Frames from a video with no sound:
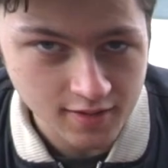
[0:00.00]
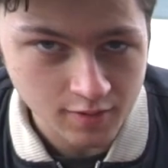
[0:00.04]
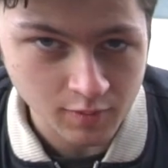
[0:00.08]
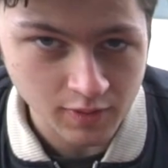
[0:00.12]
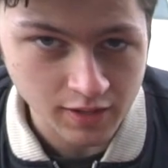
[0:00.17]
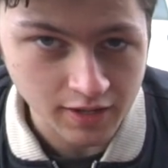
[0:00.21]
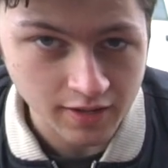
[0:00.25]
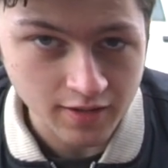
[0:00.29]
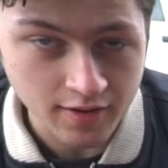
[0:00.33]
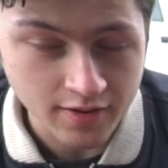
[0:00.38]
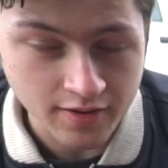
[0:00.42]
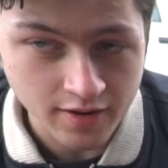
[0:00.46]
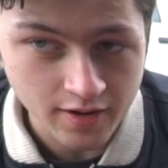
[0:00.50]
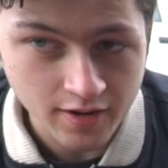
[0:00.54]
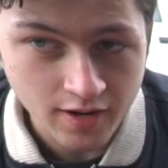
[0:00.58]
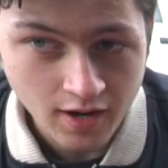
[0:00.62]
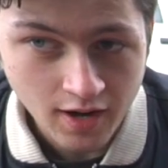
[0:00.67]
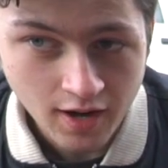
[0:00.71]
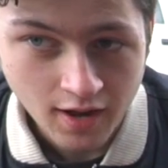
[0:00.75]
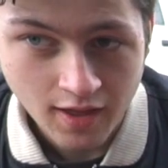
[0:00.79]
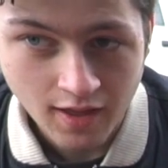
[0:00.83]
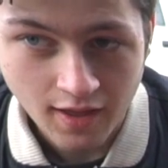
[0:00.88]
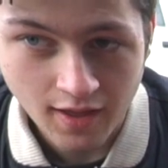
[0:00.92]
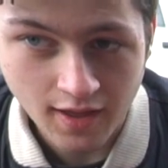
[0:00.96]
that we're here
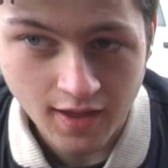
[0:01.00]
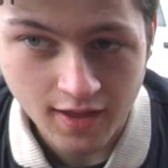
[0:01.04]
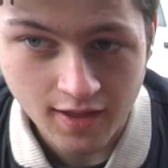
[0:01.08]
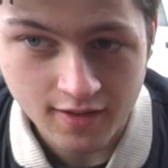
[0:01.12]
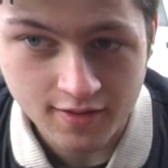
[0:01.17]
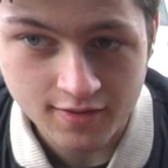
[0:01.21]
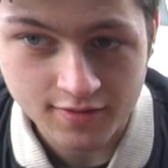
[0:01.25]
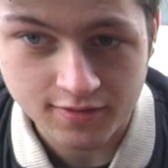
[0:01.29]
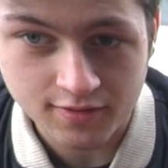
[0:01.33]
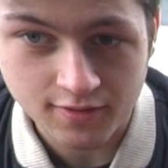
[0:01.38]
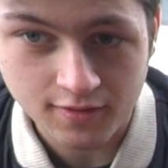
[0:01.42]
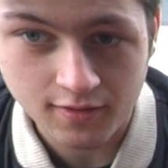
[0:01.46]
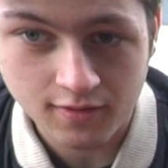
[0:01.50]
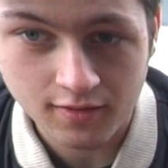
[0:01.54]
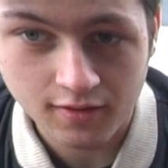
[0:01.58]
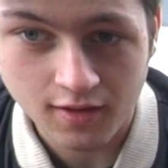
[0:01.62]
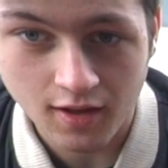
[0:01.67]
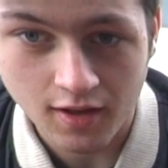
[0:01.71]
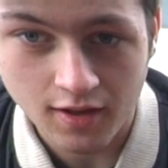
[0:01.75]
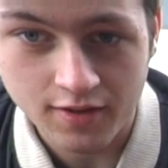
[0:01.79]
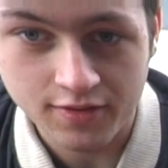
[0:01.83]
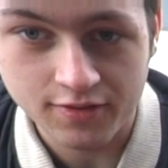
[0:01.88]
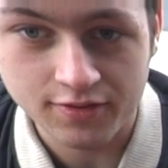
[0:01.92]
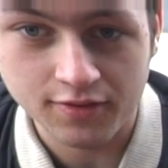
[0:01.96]
is
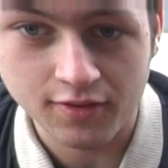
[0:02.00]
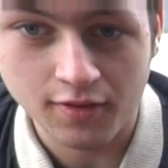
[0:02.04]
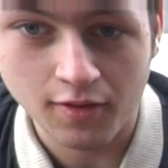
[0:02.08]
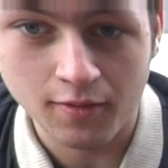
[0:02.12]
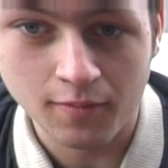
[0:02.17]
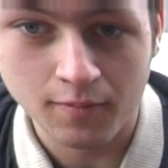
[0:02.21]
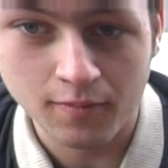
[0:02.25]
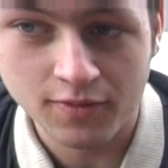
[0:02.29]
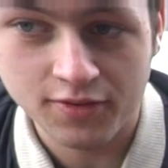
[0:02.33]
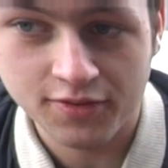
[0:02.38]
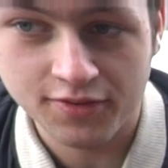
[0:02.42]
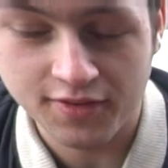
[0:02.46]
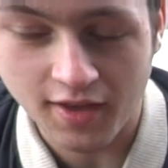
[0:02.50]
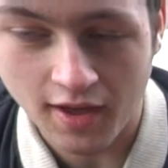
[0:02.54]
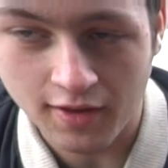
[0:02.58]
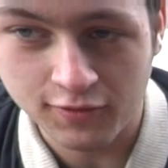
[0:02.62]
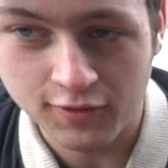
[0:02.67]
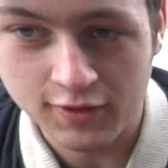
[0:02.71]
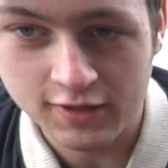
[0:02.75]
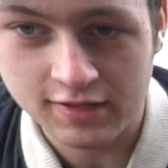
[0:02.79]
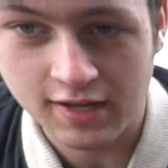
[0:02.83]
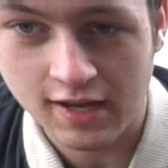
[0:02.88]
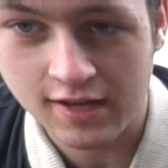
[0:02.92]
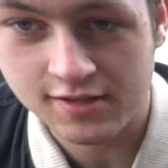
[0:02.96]
because
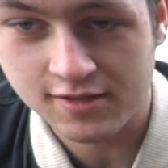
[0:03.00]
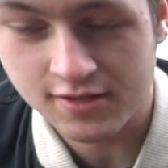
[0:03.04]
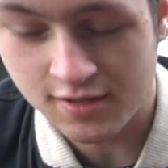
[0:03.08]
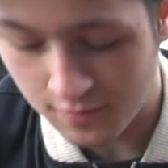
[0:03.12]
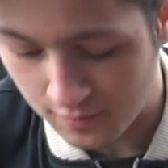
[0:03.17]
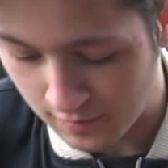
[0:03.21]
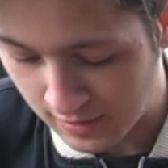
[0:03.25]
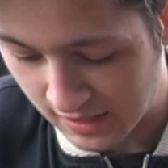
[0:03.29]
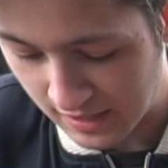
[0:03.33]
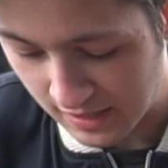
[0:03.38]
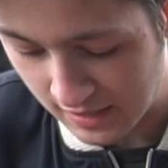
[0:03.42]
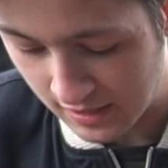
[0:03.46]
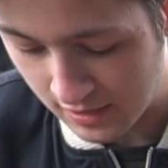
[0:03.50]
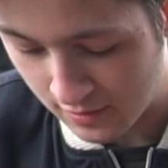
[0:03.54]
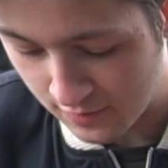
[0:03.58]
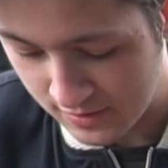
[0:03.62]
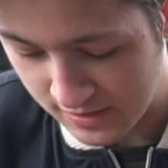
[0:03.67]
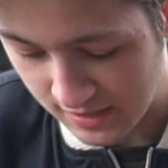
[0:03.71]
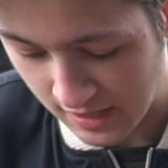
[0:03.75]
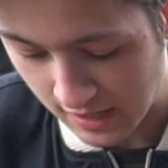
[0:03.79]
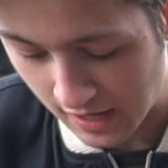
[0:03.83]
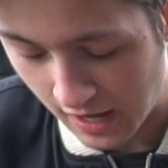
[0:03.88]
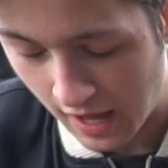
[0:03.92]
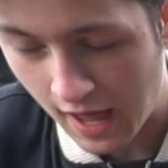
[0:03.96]
Stefan texted me and he was like,